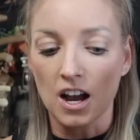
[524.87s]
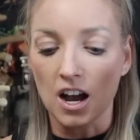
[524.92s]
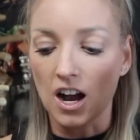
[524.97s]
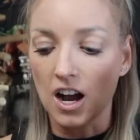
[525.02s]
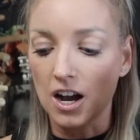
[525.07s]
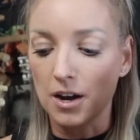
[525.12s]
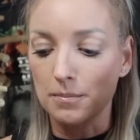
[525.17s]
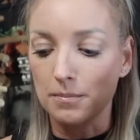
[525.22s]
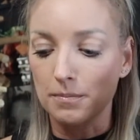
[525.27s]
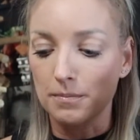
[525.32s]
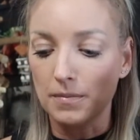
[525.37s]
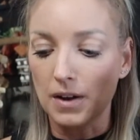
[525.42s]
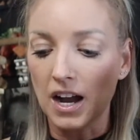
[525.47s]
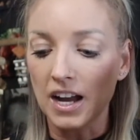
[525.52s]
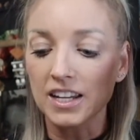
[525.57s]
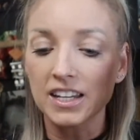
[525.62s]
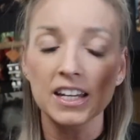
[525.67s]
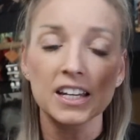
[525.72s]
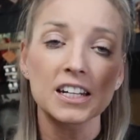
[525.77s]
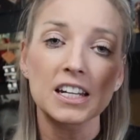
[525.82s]

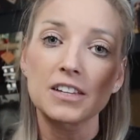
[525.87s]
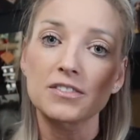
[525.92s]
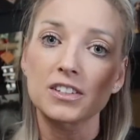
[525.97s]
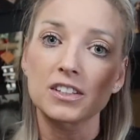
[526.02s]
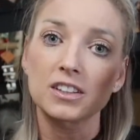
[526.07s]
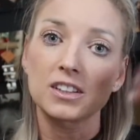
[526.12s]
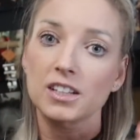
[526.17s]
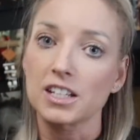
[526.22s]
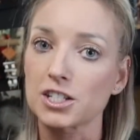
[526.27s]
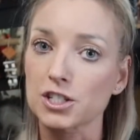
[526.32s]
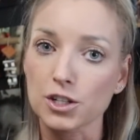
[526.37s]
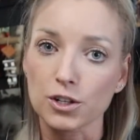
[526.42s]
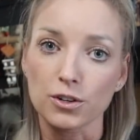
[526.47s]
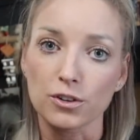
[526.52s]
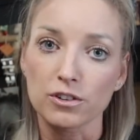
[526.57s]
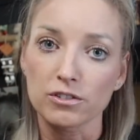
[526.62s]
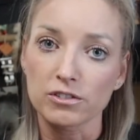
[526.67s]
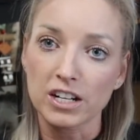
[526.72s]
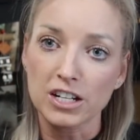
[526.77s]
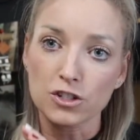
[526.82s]
I can't even list her
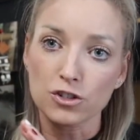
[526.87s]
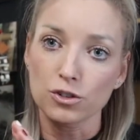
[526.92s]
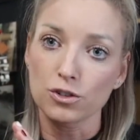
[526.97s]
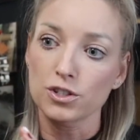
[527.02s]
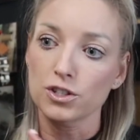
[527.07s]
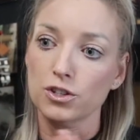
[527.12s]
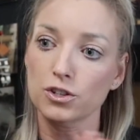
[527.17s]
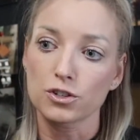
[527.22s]
credentials.